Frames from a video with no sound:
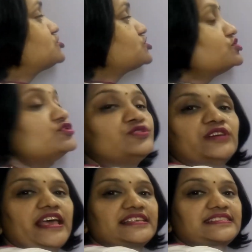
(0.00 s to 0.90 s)
2
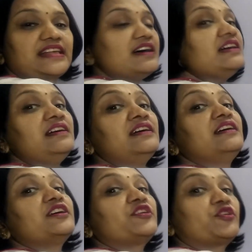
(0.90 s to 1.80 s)
is the
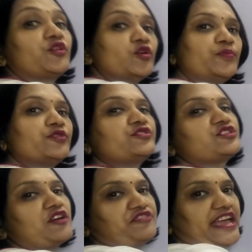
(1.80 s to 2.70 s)
cube
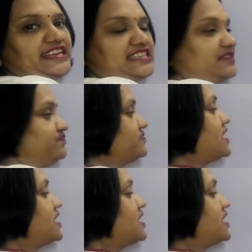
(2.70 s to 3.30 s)
root of 8.